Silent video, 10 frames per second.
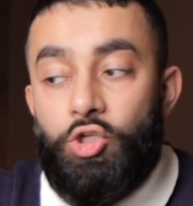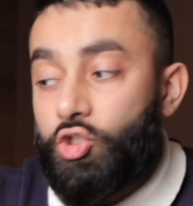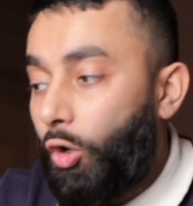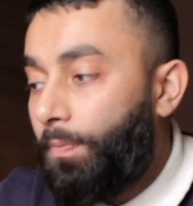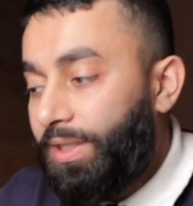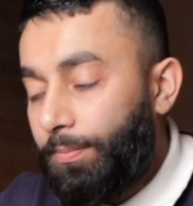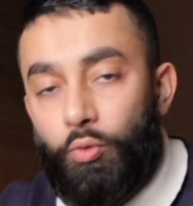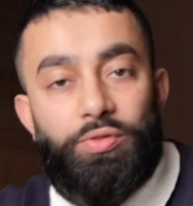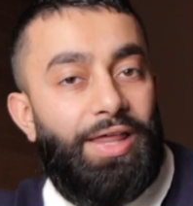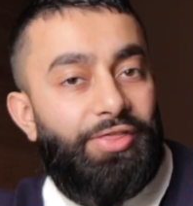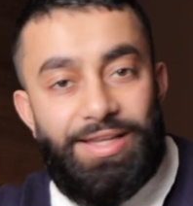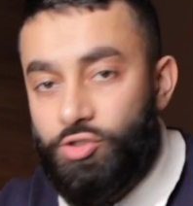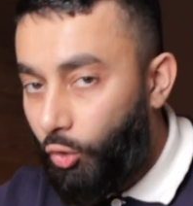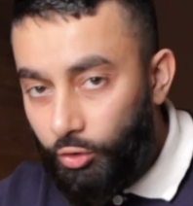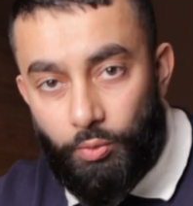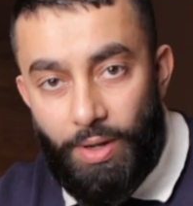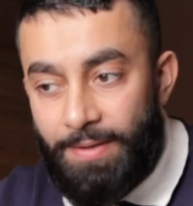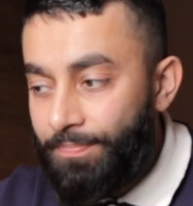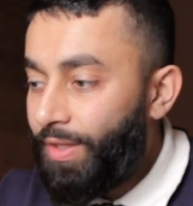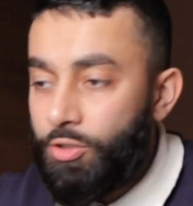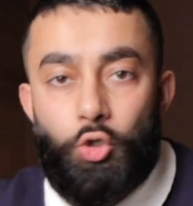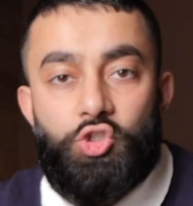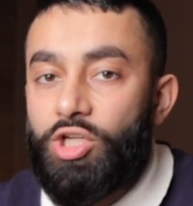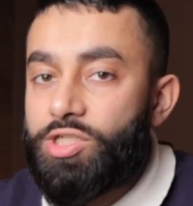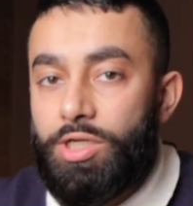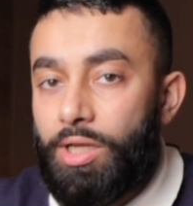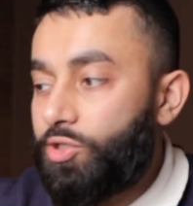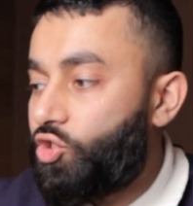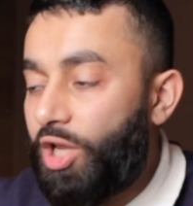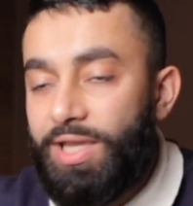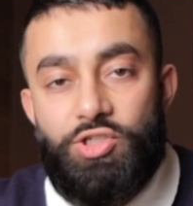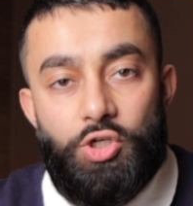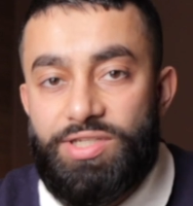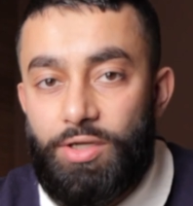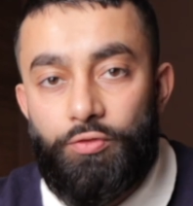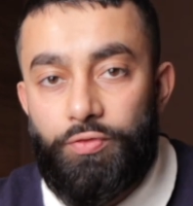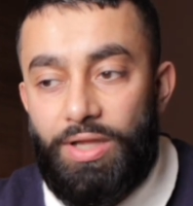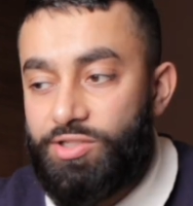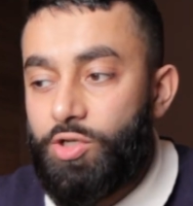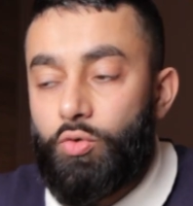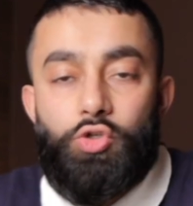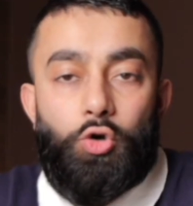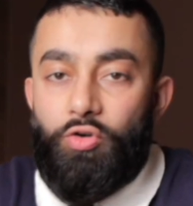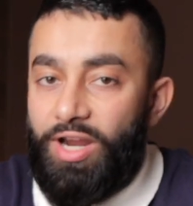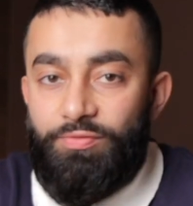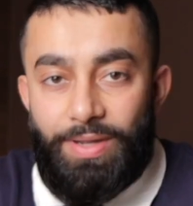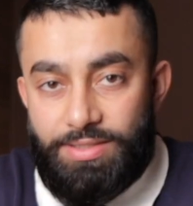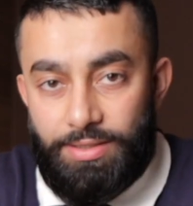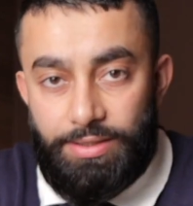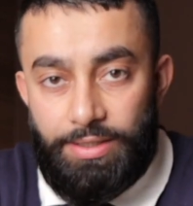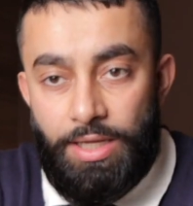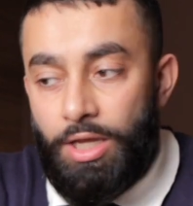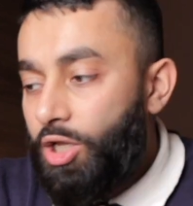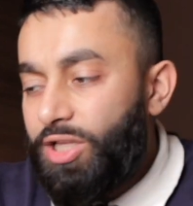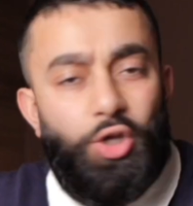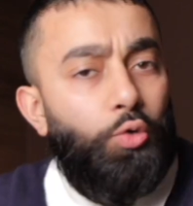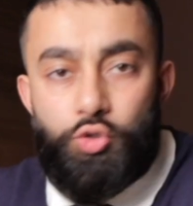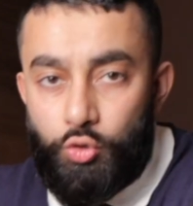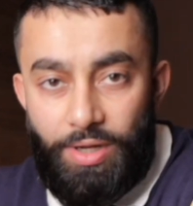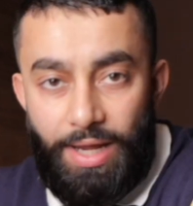show people that that's not the way. You're just gonna chase yourself until your grave, basically. Don't do